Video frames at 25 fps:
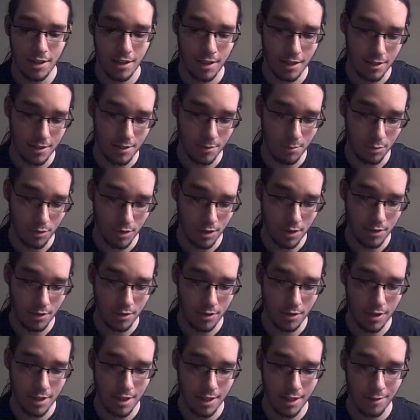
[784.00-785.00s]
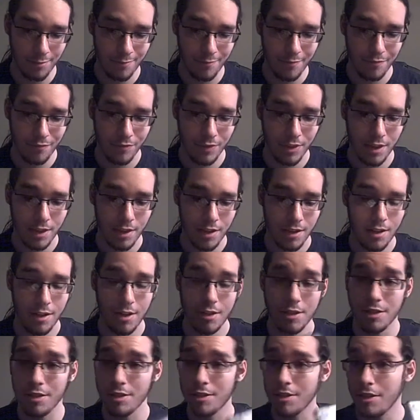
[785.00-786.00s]
and it's a pretty good game,
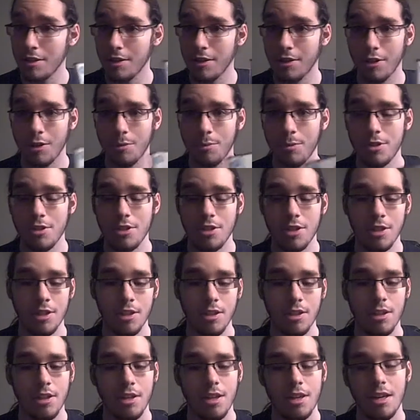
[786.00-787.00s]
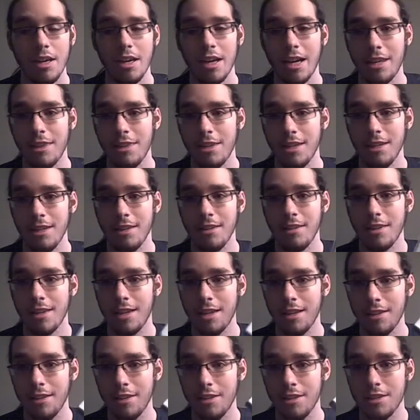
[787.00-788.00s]
it's a solid RPG, I think
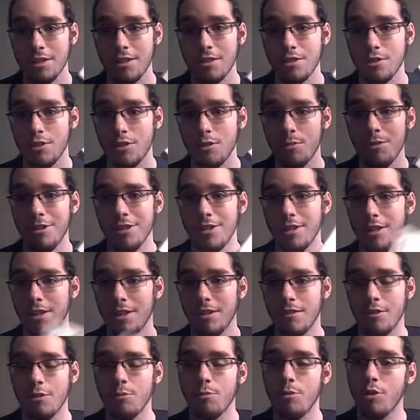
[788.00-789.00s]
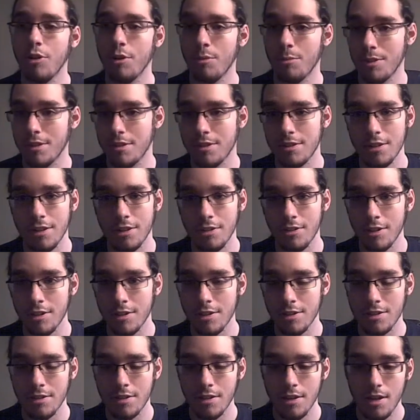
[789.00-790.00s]
that this should be the end of the Pokemon
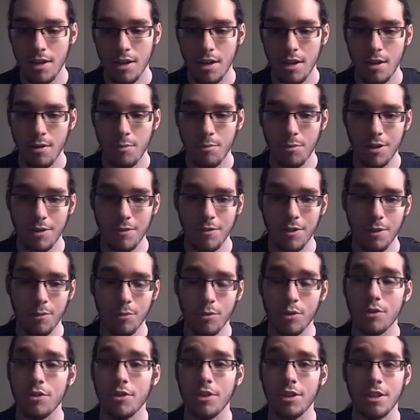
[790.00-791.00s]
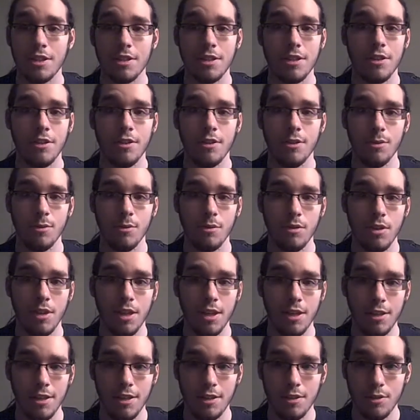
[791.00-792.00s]
series. But if they were to continue,
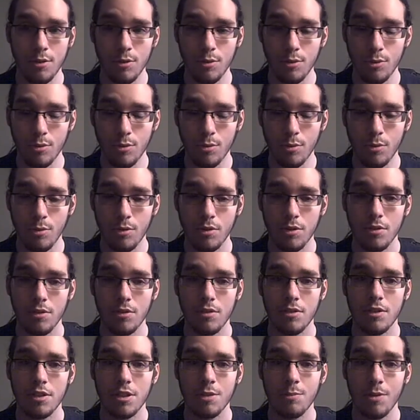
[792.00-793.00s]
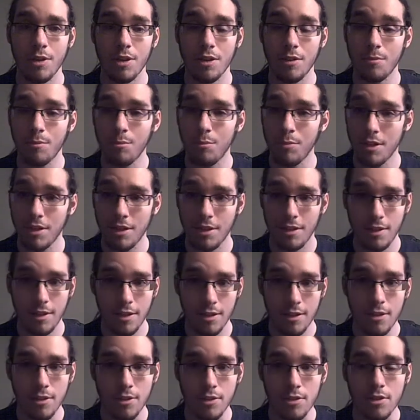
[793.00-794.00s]
they need to spend many
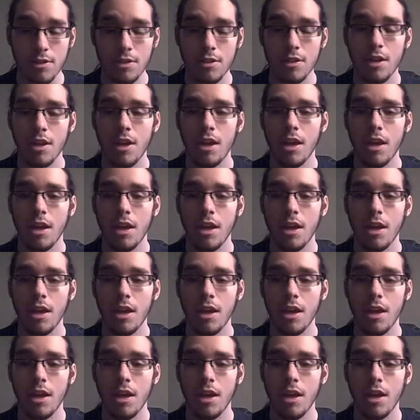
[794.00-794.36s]
years